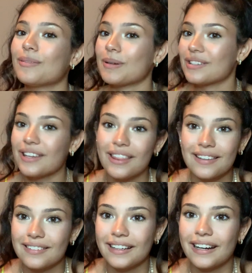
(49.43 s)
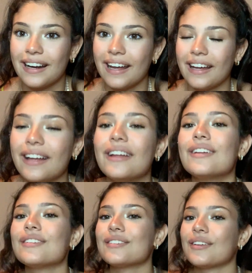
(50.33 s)
especially this late at night
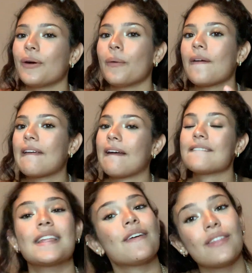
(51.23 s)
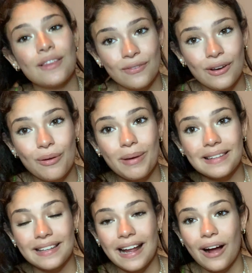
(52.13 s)
so yeah if this video
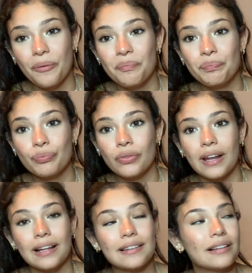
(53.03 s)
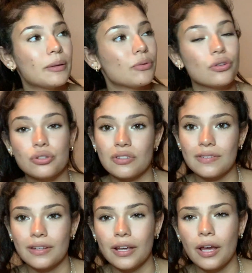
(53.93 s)
makes it out the next clips, you should see